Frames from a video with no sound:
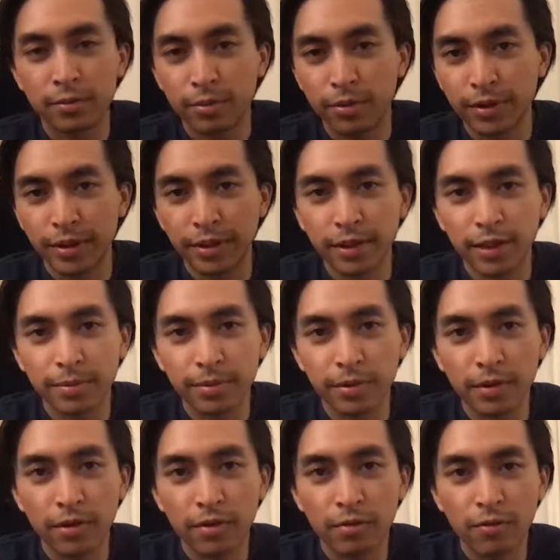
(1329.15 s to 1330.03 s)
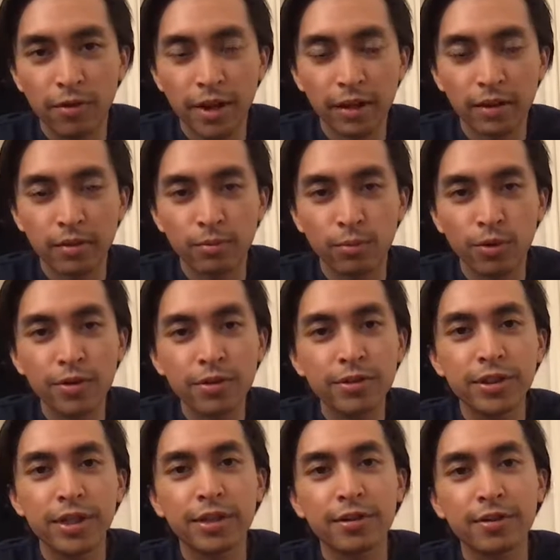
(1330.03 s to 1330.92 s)
or bringing up a random
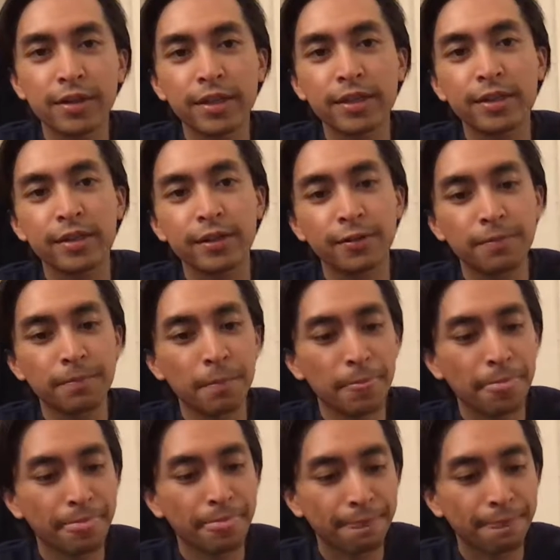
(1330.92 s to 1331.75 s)
word generator